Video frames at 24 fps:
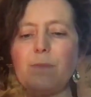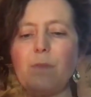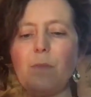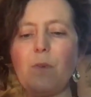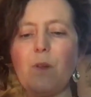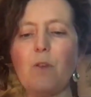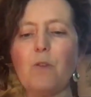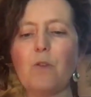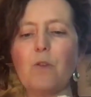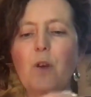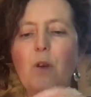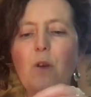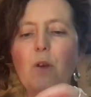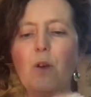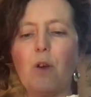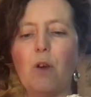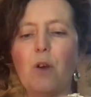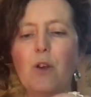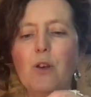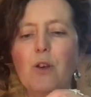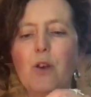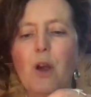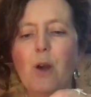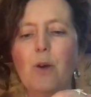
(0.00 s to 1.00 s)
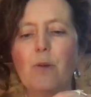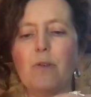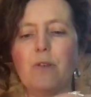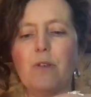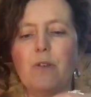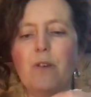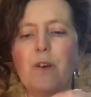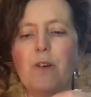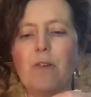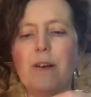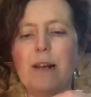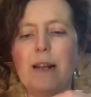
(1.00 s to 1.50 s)
so you can
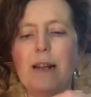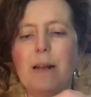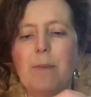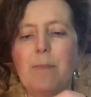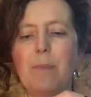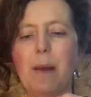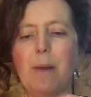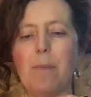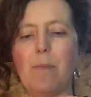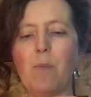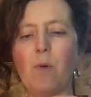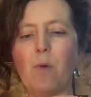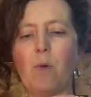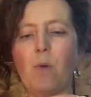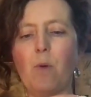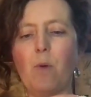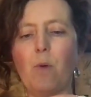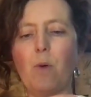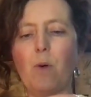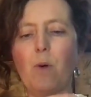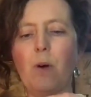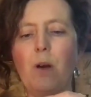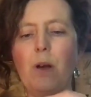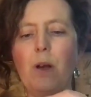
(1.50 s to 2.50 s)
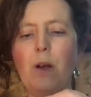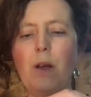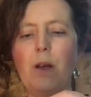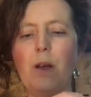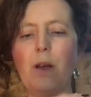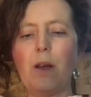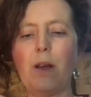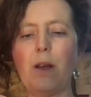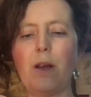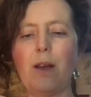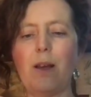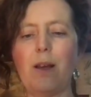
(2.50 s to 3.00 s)
notice her a little bit more.
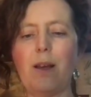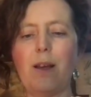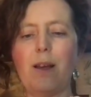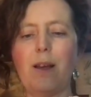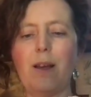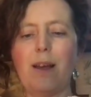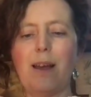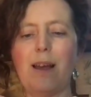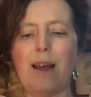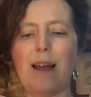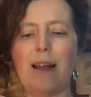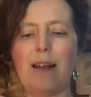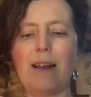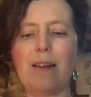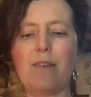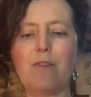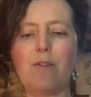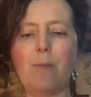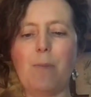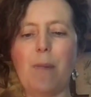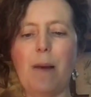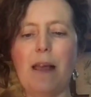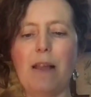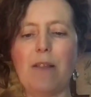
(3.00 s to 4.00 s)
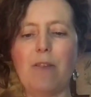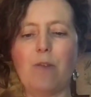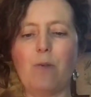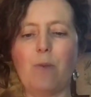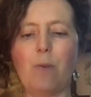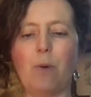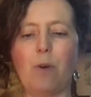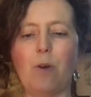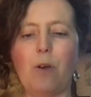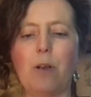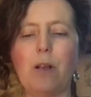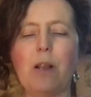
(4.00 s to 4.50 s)
And it depends
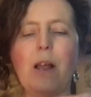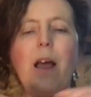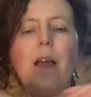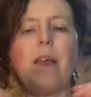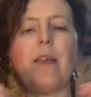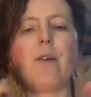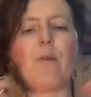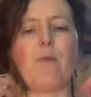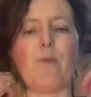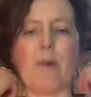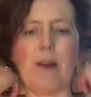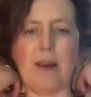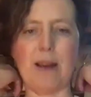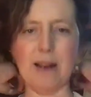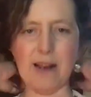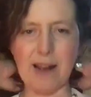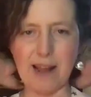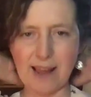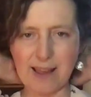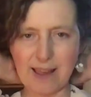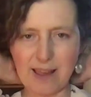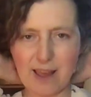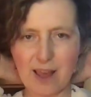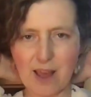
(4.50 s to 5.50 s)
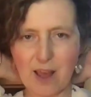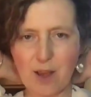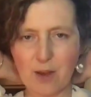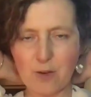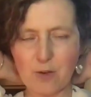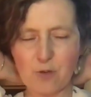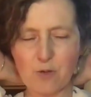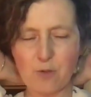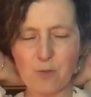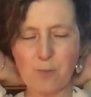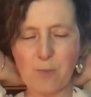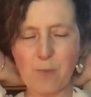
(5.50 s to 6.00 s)
what you like really.
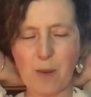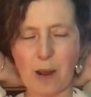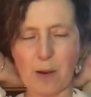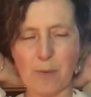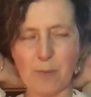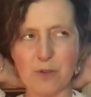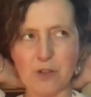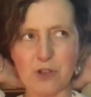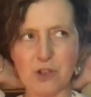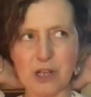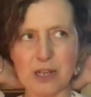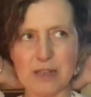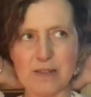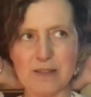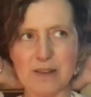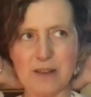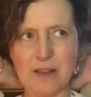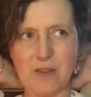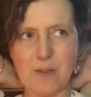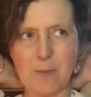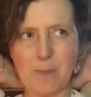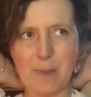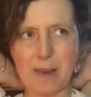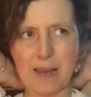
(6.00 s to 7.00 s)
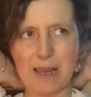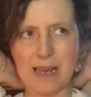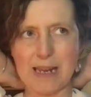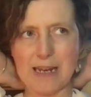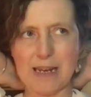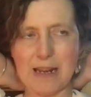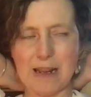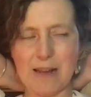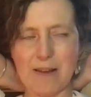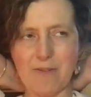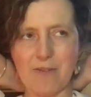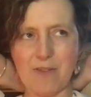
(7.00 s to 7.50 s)
I was chatting at the
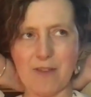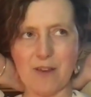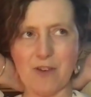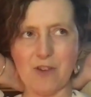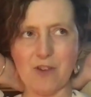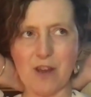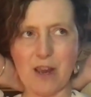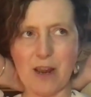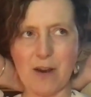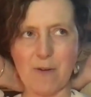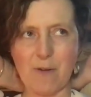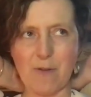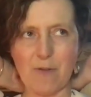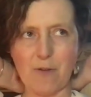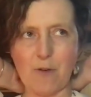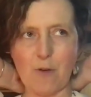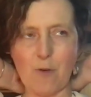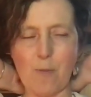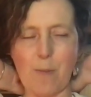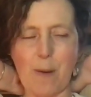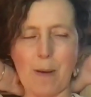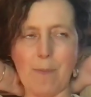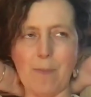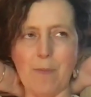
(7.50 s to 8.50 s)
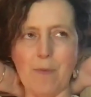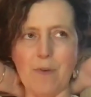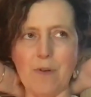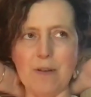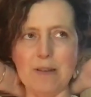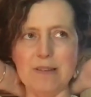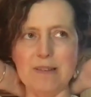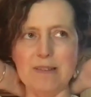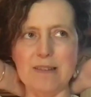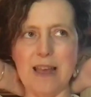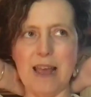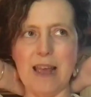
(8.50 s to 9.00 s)
beginning of this year, if you remember,
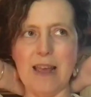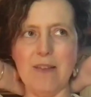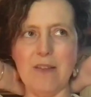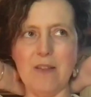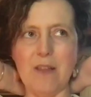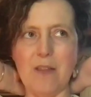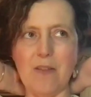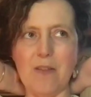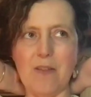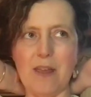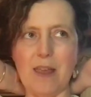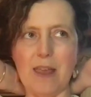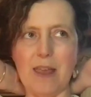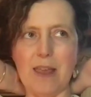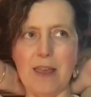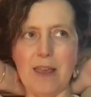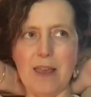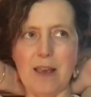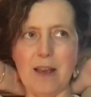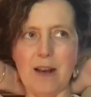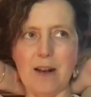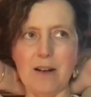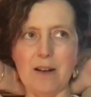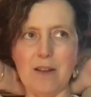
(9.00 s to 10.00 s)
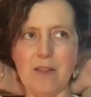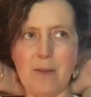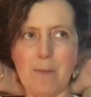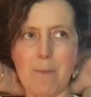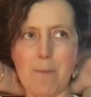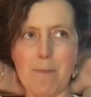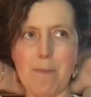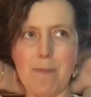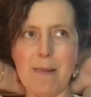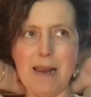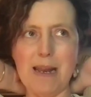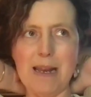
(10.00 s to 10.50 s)
and saying that the kind of the
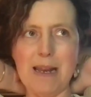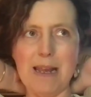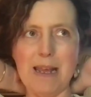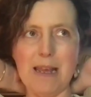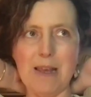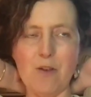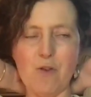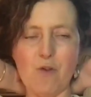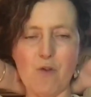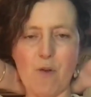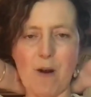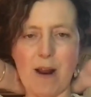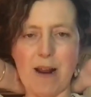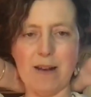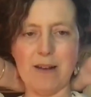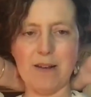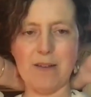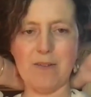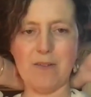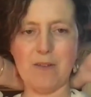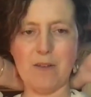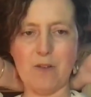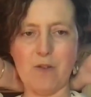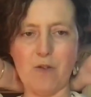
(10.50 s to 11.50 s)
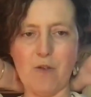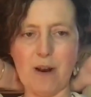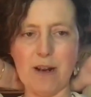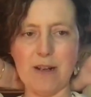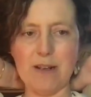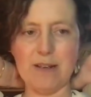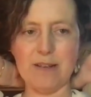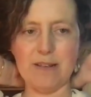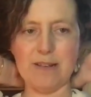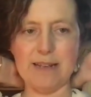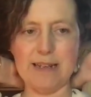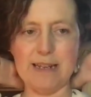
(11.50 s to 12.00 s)
mini trend, the
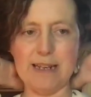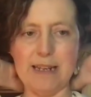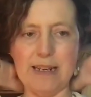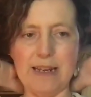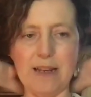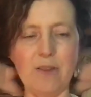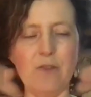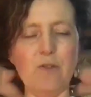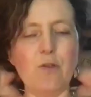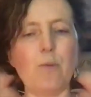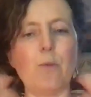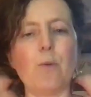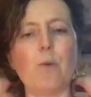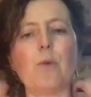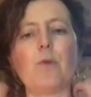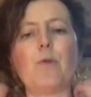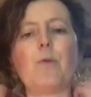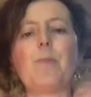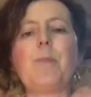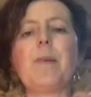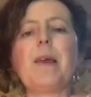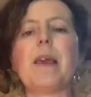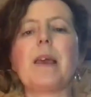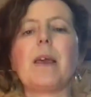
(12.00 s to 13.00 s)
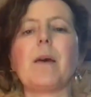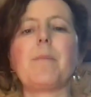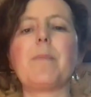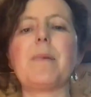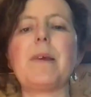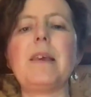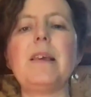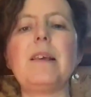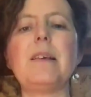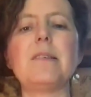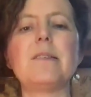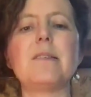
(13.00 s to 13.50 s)
trend is leaning towards bigger
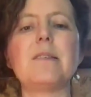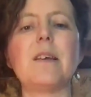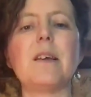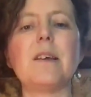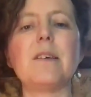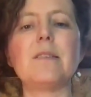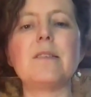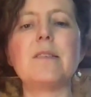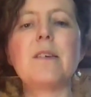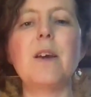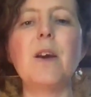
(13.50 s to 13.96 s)
pieces.